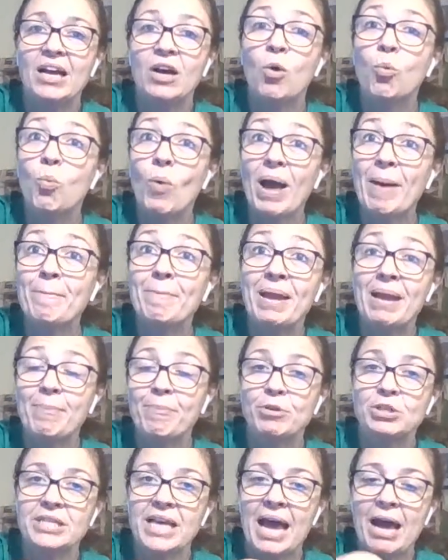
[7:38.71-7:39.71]
a wet
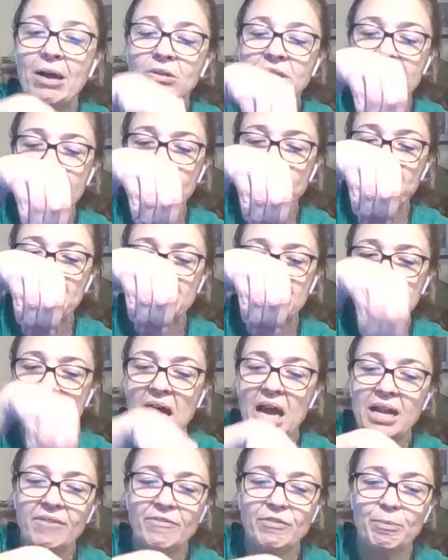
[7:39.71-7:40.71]
paper towel, down
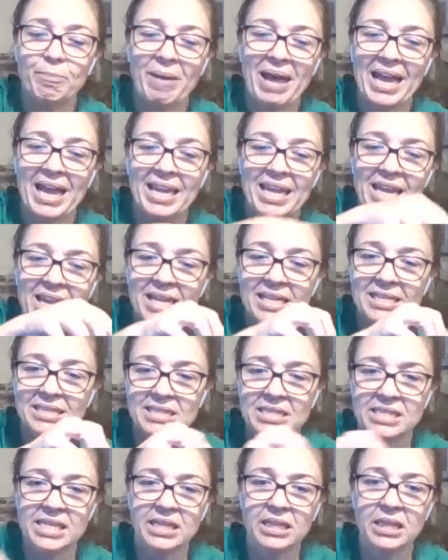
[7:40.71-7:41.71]
inside of the baggie and
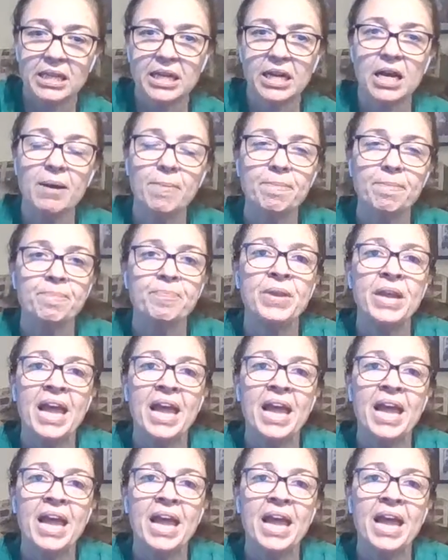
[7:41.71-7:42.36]
seal it up.